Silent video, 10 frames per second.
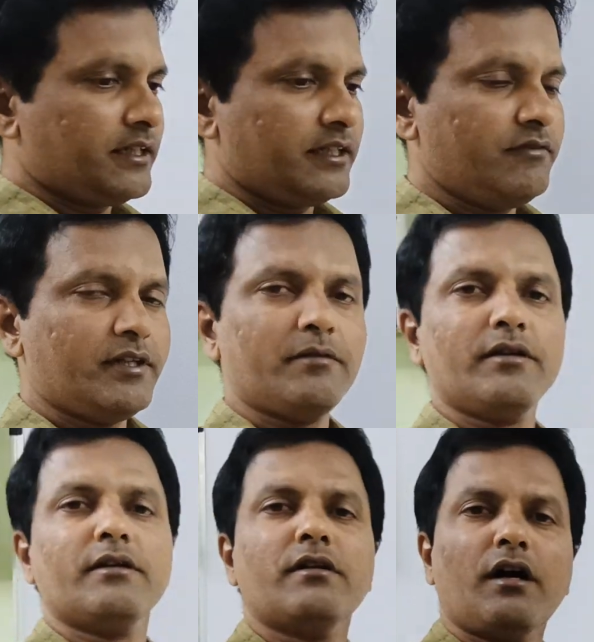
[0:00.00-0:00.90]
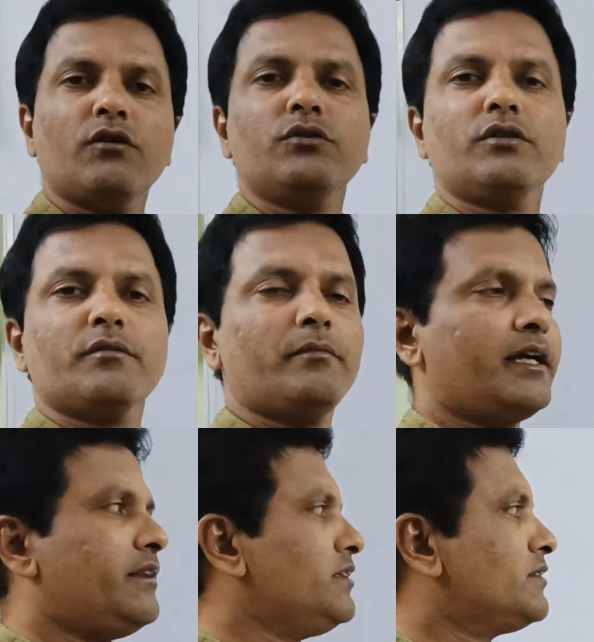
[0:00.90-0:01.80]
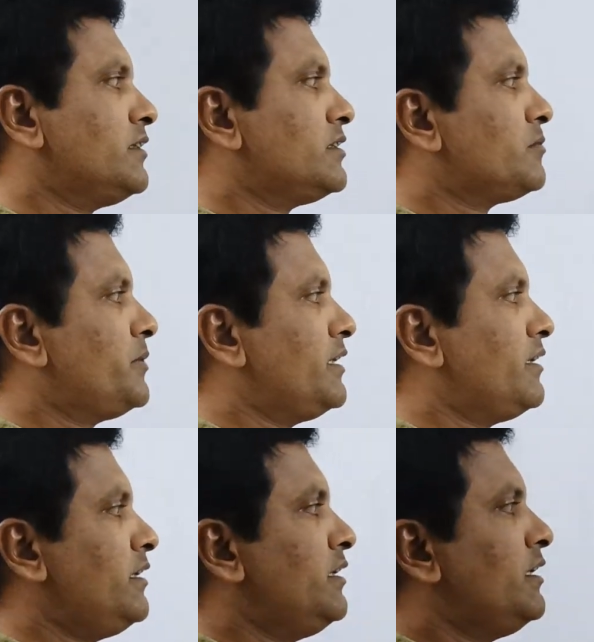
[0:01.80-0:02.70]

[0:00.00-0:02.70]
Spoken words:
given out by this sphere.